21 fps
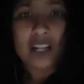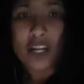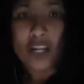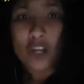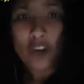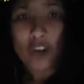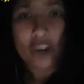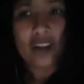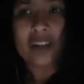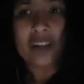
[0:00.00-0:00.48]

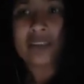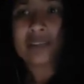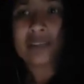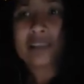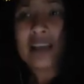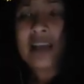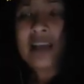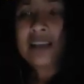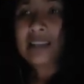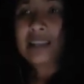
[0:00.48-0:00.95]
girls
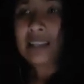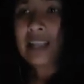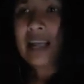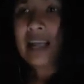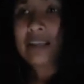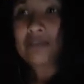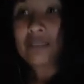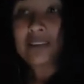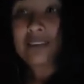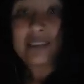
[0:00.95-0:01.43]
that
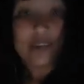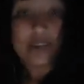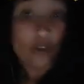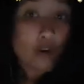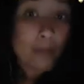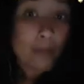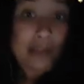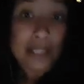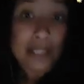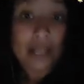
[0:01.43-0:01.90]
had
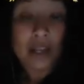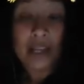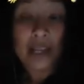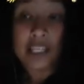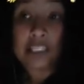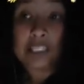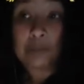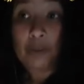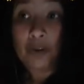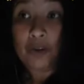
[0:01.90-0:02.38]
zero medical
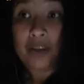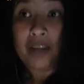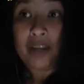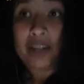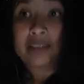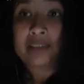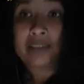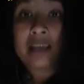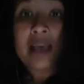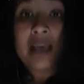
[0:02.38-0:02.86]

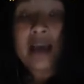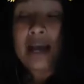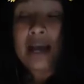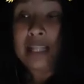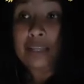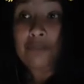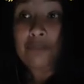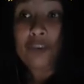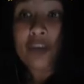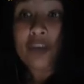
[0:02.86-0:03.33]
experience.
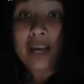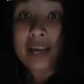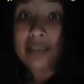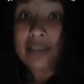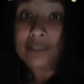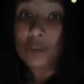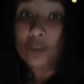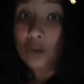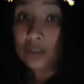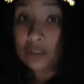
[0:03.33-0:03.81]
And if you
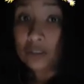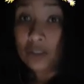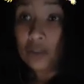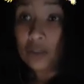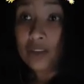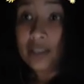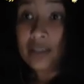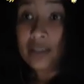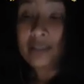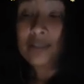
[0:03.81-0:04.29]
guys don't
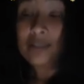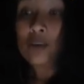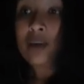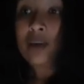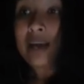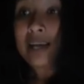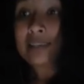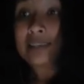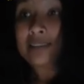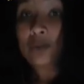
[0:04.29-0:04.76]
know this, you
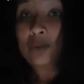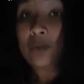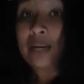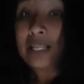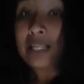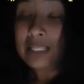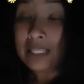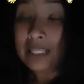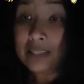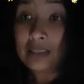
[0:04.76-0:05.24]
guys
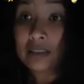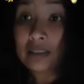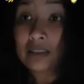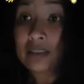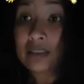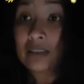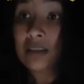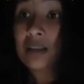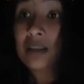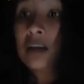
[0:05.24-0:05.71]
really need
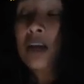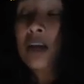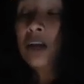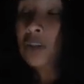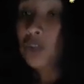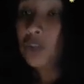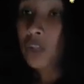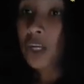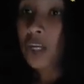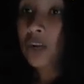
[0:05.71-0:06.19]
to do your